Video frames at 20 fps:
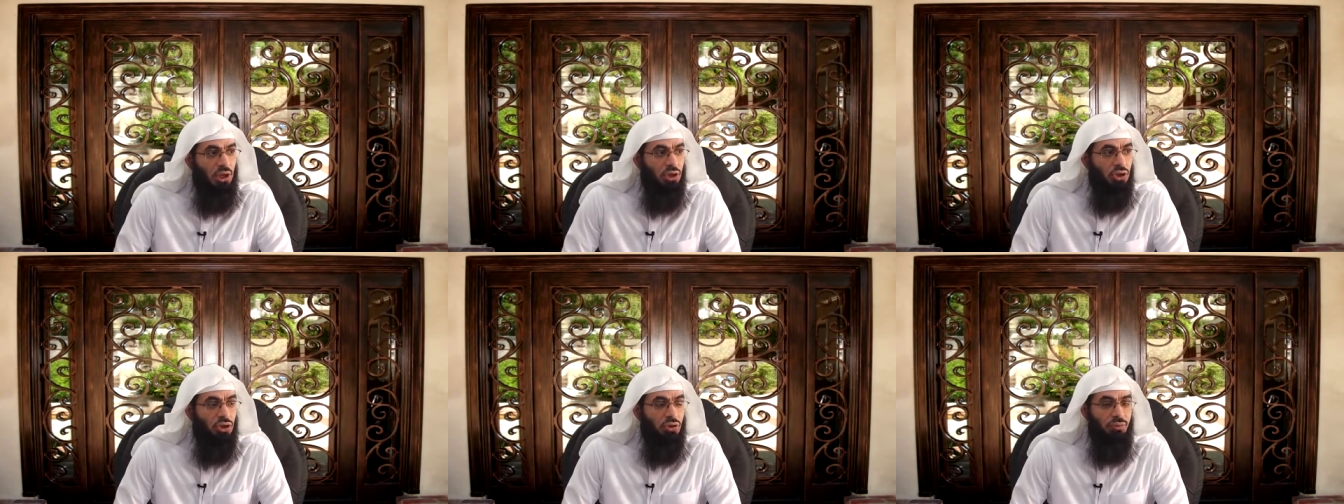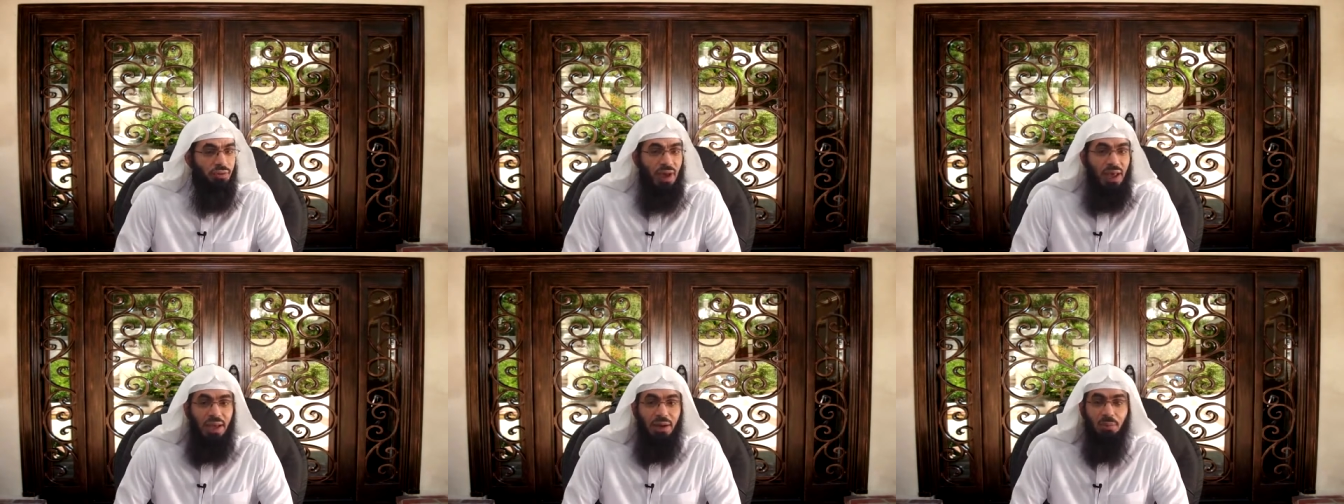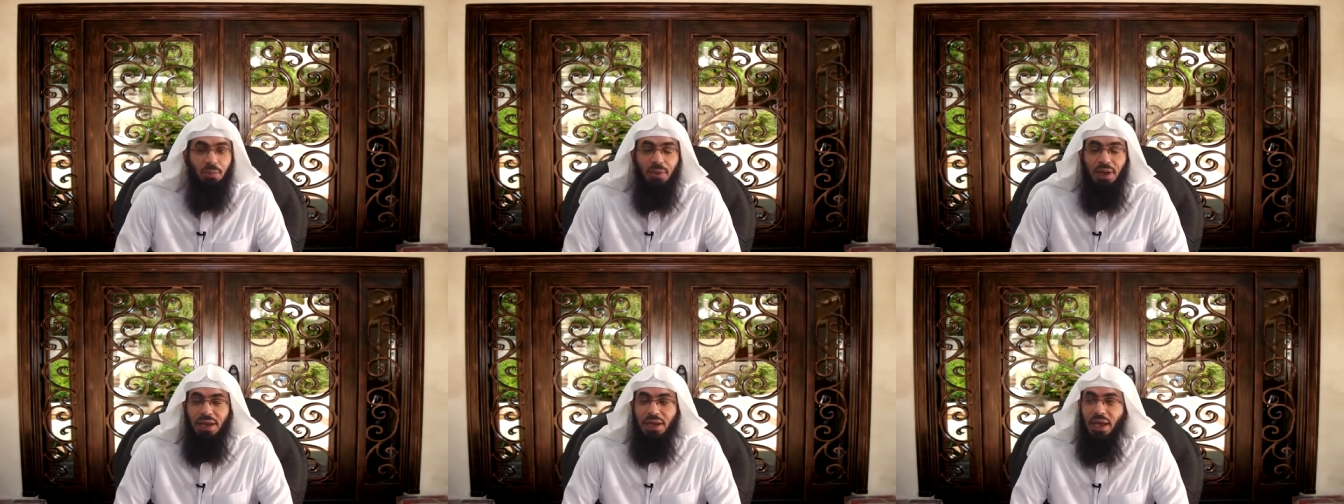You've had
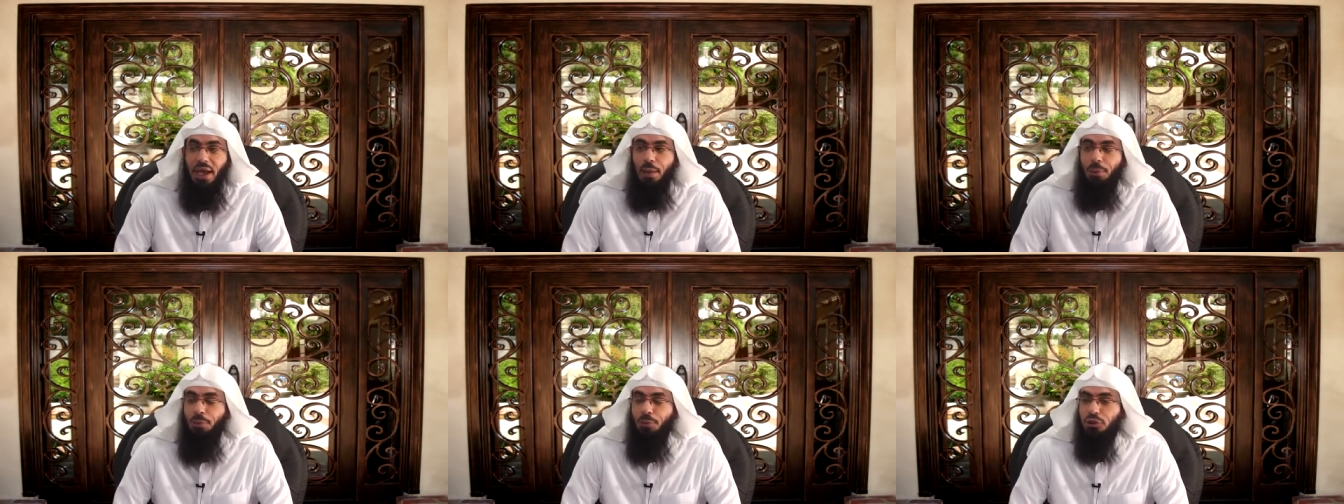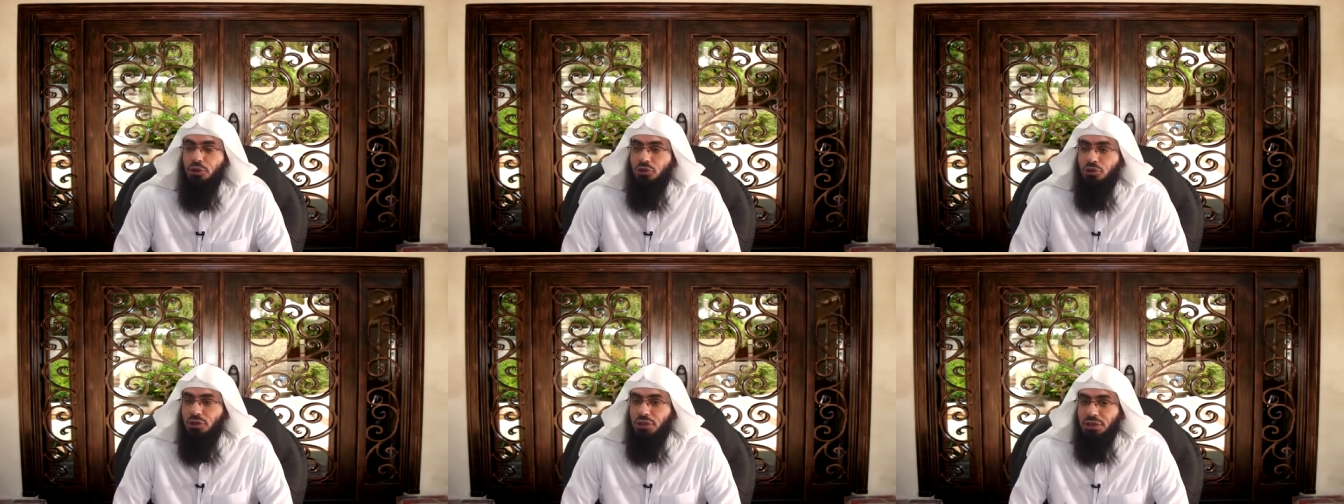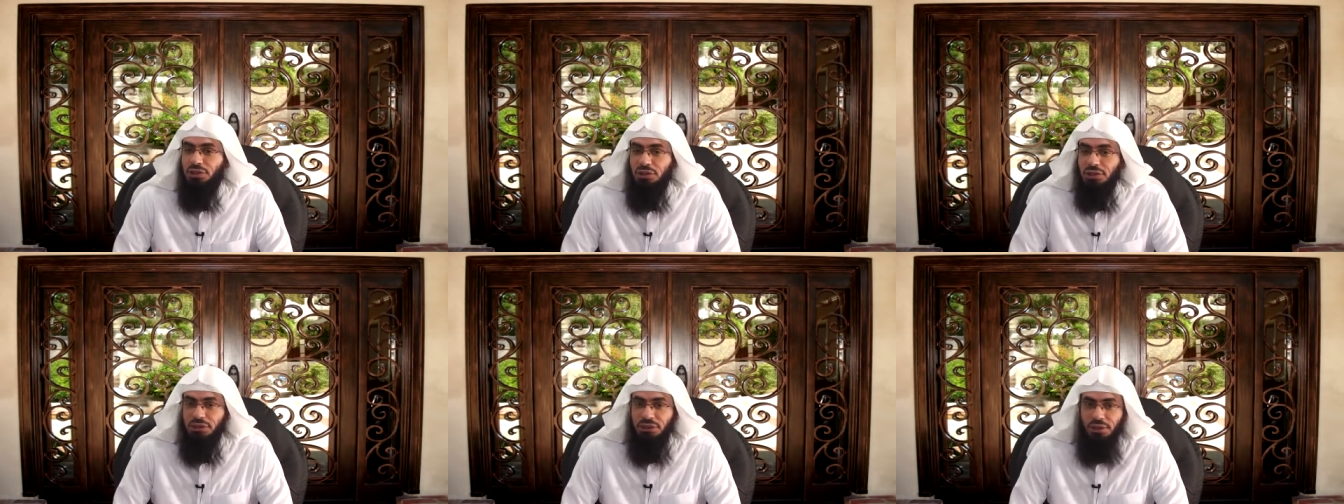many
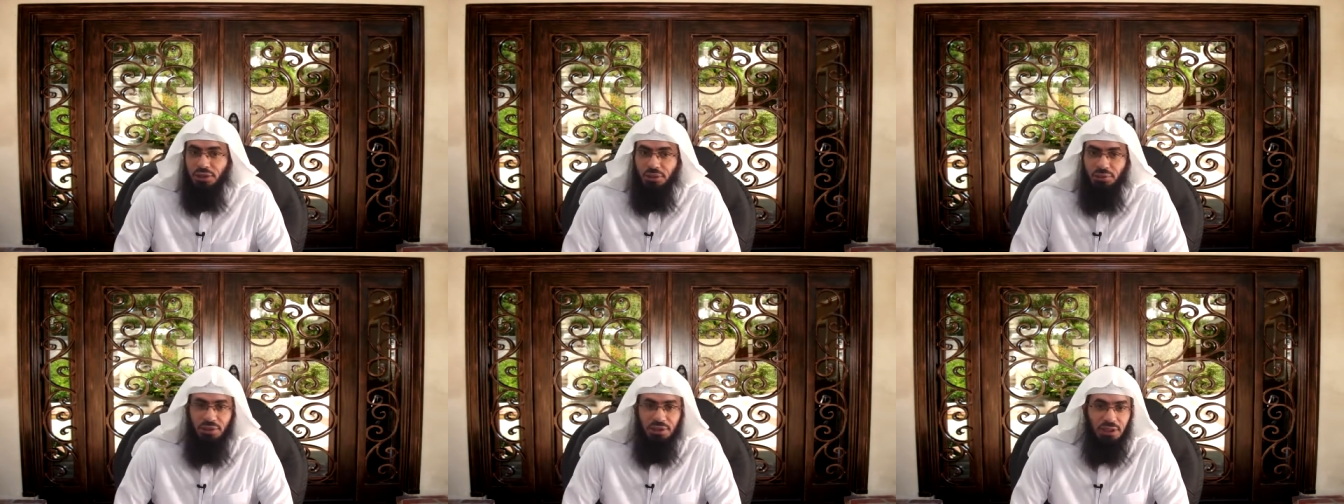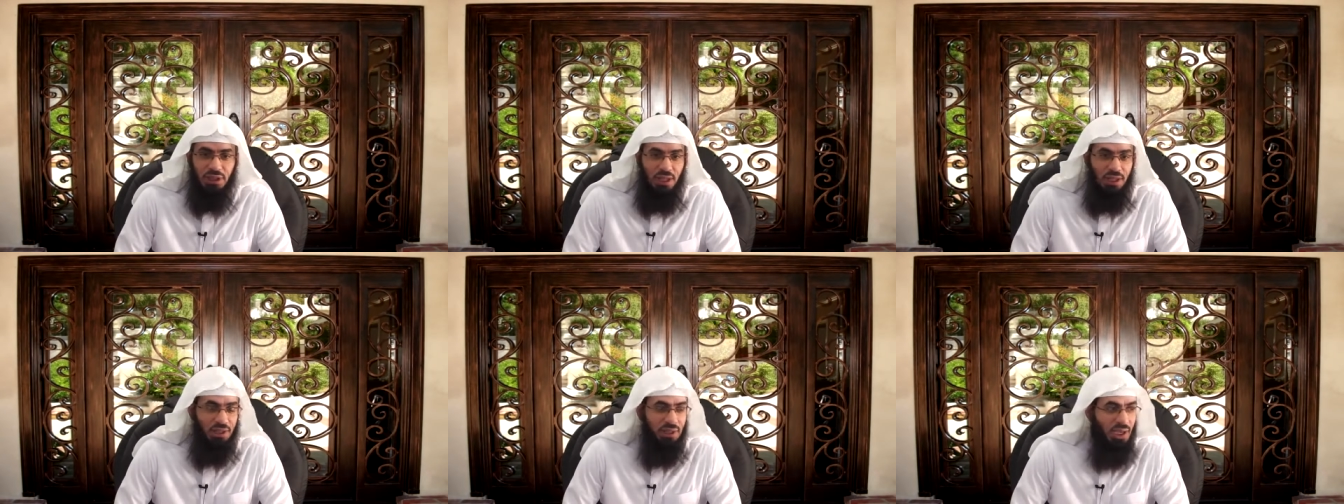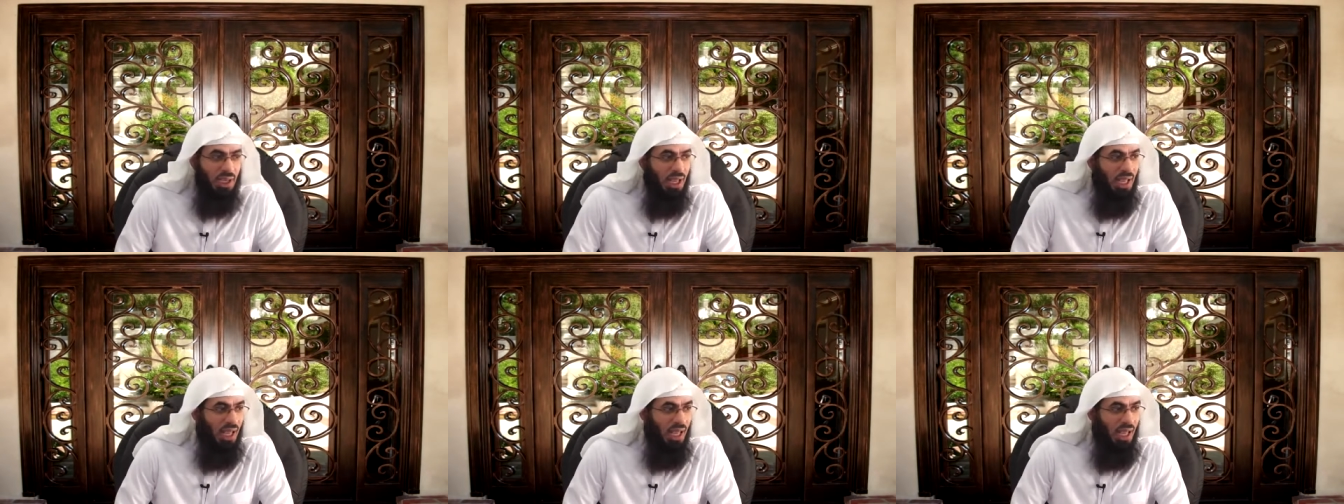opportunities in Ramadan,